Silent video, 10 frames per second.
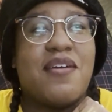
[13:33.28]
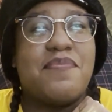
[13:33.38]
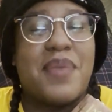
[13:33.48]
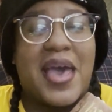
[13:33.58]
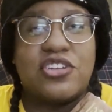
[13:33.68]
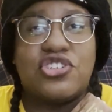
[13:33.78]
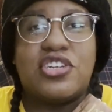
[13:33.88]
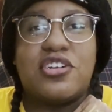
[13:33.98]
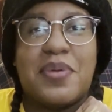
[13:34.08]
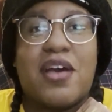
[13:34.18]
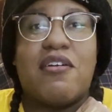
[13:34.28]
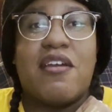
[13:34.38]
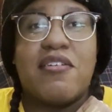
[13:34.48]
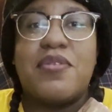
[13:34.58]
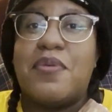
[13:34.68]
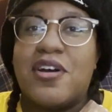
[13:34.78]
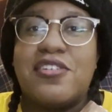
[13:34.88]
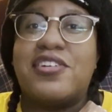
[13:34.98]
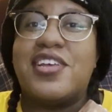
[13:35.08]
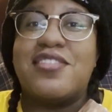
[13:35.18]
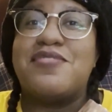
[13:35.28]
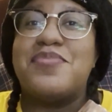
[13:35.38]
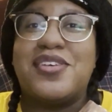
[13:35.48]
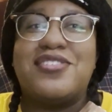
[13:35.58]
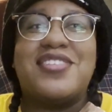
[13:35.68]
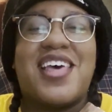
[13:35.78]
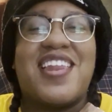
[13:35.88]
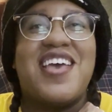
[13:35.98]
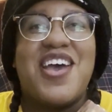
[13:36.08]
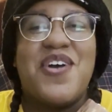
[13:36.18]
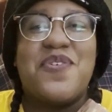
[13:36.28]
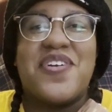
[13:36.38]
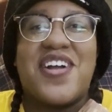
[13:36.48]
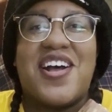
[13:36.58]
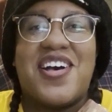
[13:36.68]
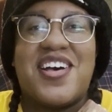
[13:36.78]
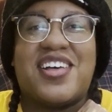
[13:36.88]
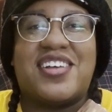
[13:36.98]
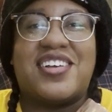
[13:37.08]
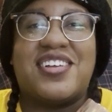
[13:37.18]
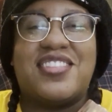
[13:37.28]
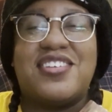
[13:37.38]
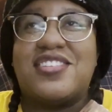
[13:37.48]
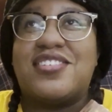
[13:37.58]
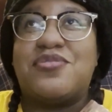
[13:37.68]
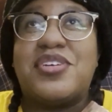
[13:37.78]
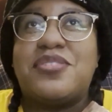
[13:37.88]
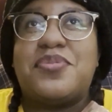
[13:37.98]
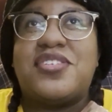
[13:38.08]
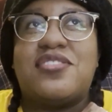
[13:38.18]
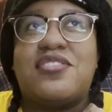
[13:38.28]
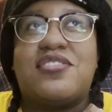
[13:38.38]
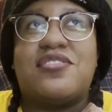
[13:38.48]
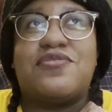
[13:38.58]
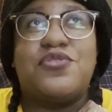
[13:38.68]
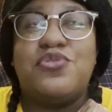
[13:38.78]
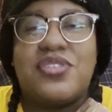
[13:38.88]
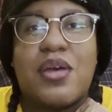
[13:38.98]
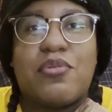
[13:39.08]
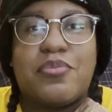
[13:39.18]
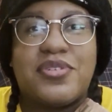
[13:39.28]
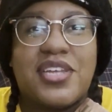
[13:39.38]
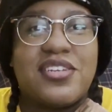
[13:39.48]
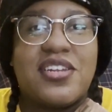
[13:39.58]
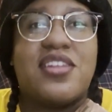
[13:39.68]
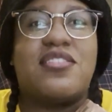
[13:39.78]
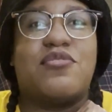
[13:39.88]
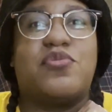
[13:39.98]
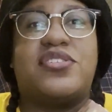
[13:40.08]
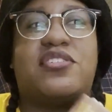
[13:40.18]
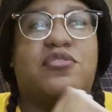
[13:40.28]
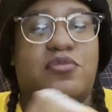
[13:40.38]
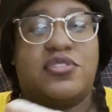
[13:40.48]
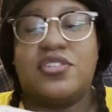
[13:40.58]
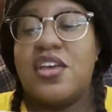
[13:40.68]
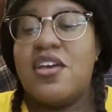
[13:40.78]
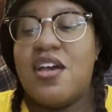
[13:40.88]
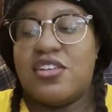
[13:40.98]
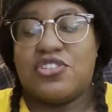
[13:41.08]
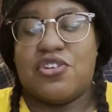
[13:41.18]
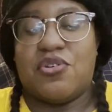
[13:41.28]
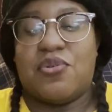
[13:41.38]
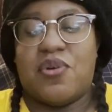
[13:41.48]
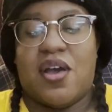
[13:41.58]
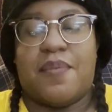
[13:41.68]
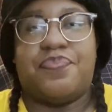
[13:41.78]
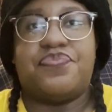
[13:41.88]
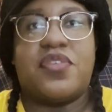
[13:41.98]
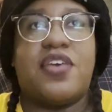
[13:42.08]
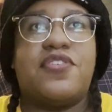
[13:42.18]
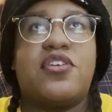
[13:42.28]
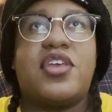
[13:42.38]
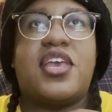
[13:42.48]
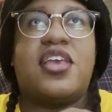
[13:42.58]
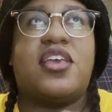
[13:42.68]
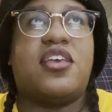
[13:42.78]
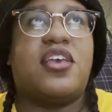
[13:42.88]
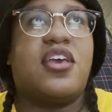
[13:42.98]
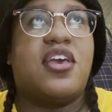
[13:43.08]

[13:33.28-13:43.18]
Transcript: passionate about Harry Potter and the meals that were the recipes and the foods that were presented in the Wizarding World. So I found a